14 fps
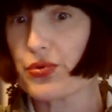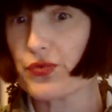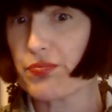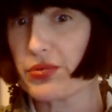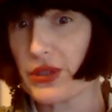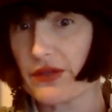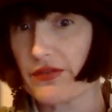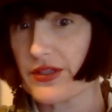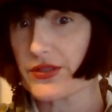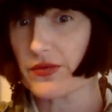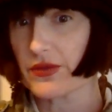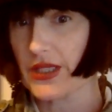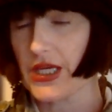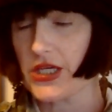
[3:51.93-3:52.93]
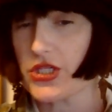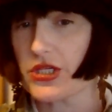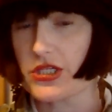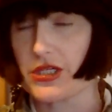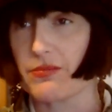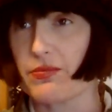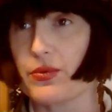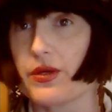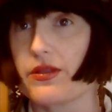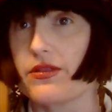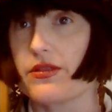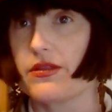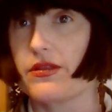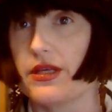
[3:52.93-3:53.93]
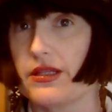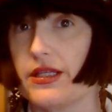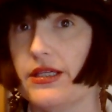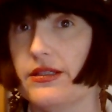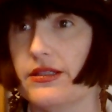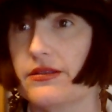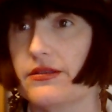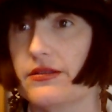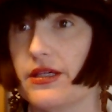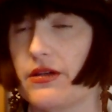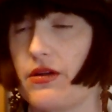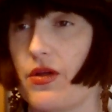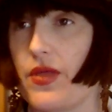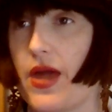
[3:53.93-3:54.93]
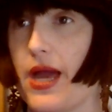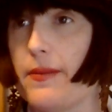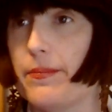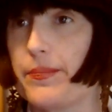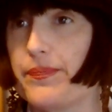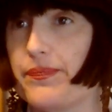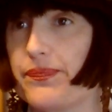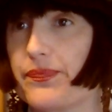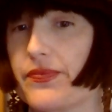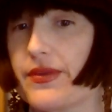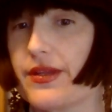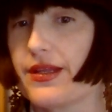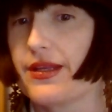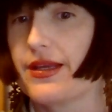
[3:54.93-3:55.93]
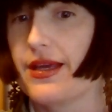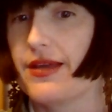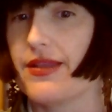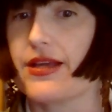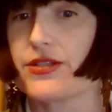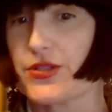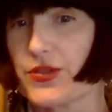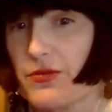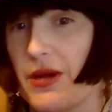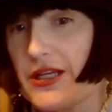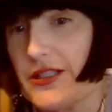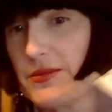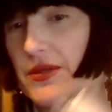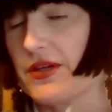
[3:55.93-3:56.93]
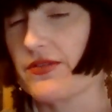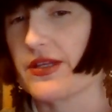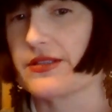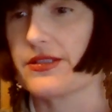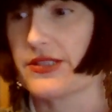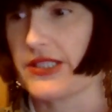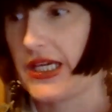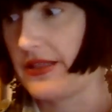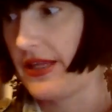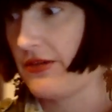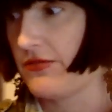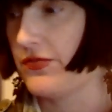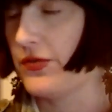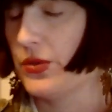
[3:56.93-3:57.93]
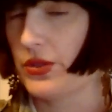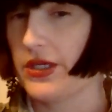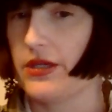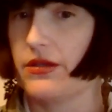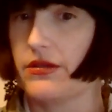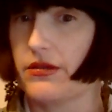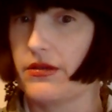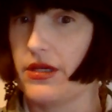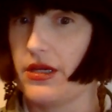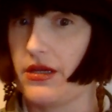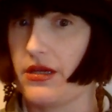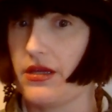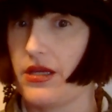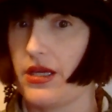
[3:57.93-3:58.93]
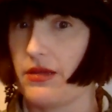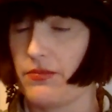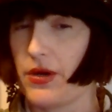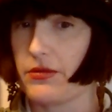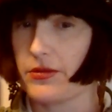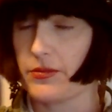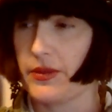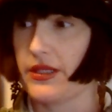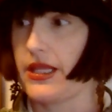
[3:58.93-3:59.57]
previous relationship with Dylan and all that. That just reminds me of this, is that folding and probably